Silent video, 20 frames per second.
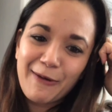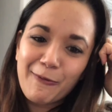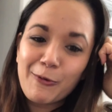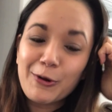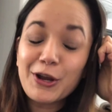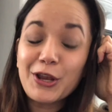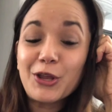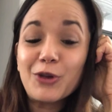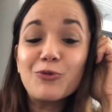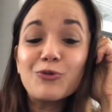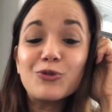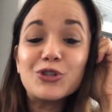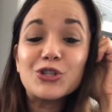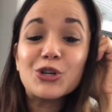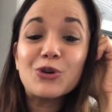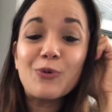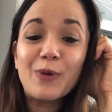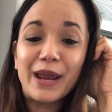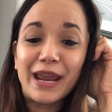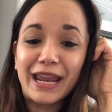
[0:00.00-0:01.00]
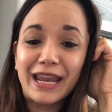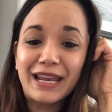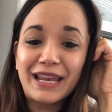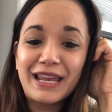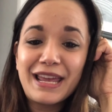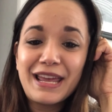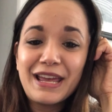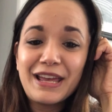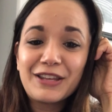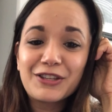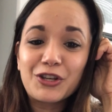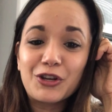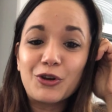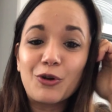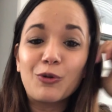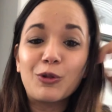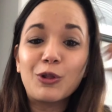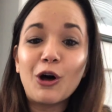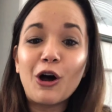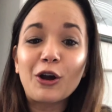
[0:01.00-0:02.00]
What are you doing to
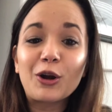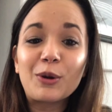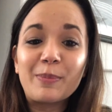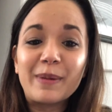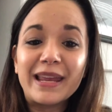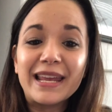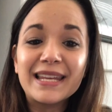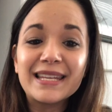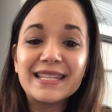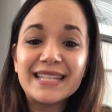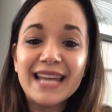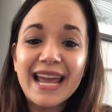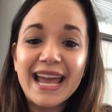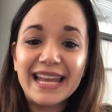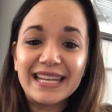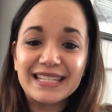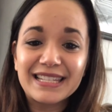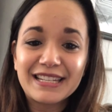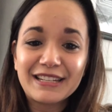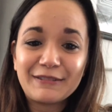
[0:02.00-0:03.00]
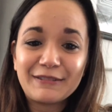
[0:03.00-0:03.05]
no longer be in debt?